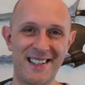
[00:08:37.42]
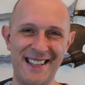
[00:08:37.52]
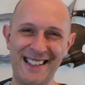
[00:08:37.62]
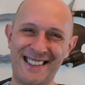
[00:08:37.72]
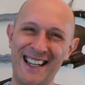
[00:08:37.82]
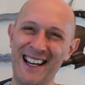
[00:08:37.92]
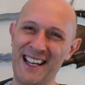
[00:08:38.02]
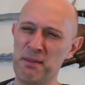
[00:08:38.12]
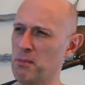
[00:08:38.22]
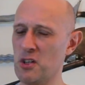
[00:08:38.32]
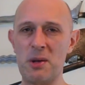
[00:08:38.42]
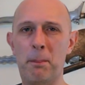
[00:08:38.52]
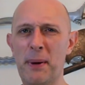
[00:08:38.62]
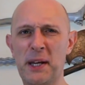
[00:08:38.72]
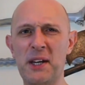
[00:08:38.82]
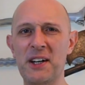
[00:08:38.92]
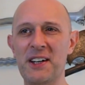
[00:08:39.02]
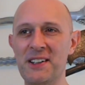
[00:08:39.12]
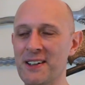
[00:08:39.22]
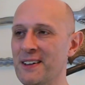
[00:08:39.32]
essentially, lots of
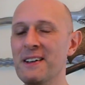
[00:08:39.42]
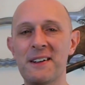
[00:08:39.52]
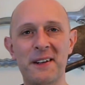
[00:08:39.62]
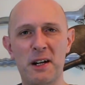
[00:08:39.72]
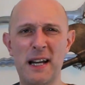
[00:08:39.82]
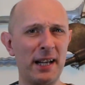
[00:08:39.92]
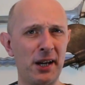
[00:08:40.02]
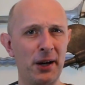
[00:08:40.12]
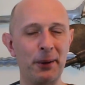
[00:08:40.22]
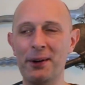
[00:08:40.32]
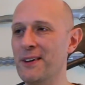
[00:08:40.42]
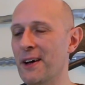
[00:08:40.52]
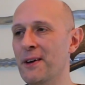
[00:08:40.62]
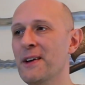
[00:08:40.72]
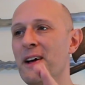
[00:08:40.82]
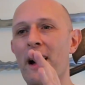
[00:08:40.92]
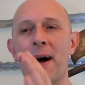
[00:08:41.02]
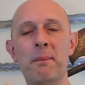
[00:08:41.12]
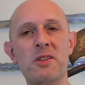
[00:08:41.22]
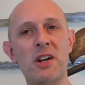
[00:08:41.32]
bacon and Lego and no.
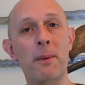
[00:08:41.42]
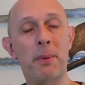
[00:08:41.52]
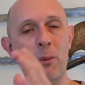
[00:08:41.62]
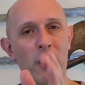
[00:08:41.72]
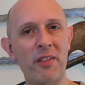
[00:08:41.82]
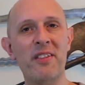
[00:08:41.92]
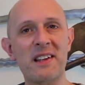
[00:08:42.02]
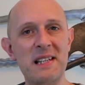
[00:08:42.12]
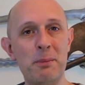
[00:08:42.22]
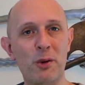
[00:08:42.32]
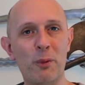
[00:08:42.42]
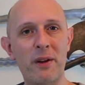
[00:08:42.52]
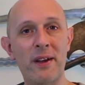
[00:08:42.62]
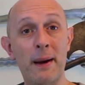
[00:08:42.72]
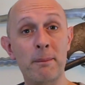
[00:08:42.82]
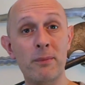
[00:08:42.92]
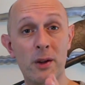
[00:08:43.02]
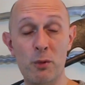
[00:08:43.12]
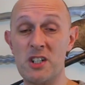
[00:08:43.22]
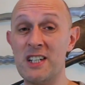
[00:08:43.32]
Um, so, but one of the things he brought with him
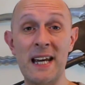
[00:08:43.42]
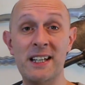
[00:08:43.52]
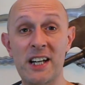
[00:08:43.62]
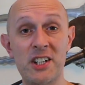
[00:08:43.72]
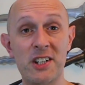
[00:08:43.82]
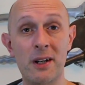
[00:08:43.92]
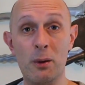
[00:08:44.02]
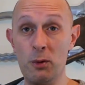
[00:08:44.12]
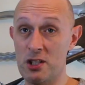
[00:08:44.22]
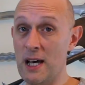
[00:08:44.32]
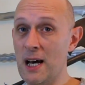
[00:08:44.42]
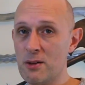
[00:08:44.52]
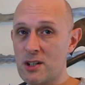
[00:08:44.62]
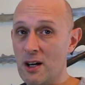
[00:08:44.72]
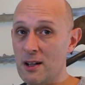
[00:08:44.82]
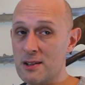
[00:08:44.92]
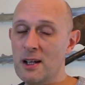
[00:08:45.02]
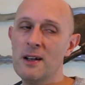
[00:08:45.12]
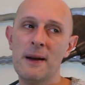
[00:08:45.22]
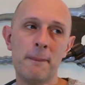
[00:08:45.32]
that was Danish was the housecarls.
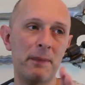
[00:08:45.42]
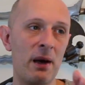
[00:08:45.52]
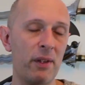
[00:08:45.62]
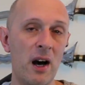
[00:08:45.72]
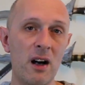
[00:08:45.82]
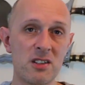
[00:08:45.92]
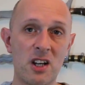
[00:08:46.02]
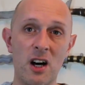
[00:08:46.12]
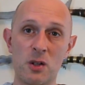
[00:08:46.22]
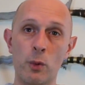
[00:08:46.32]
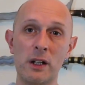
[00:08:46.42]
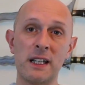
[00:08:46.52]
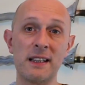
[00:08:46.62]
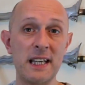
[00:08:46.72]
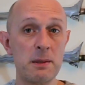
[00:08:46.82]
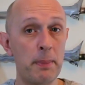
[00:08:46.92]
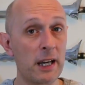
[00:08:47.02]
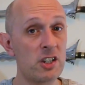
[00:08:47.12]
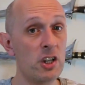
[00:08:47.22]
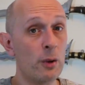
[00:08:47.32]
Now, the housecarls wielding these
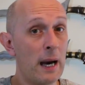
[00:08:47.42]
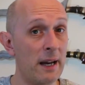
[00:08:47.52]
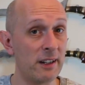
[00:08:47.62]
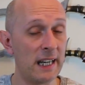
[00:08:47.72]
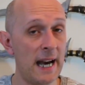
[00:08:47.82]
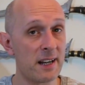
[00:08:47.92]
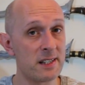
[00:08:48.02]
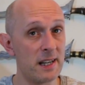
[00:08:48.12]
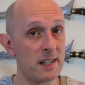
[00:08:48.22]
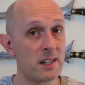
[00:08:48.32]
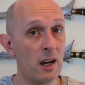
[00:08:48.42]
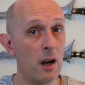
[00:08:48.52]
big two-handed axes